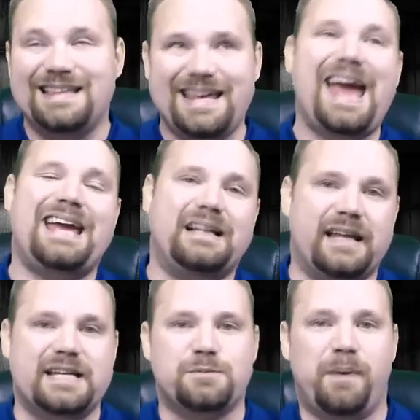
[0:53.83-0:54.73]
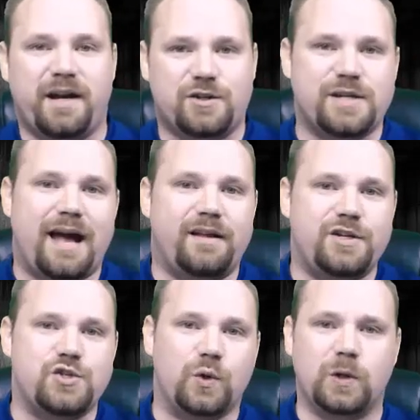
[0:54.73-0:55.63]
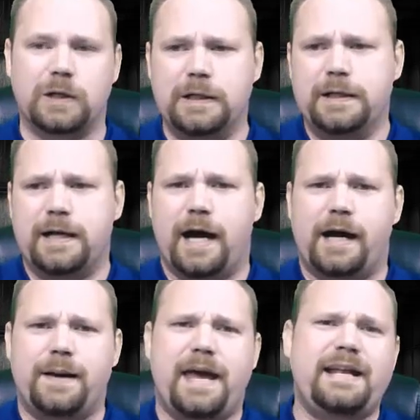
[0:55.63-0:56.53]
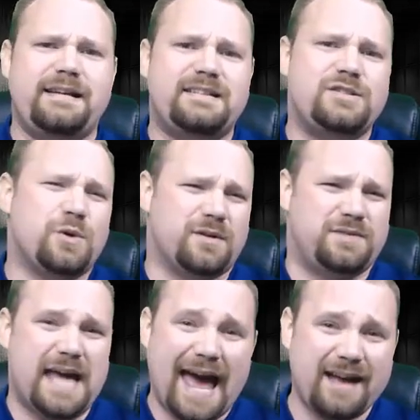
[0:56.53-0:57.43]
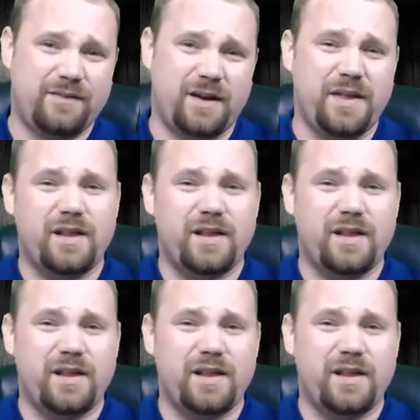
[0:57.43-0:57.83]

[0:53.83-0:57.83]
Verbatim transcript: the ALS Bucket Challenge or any sort of tag video,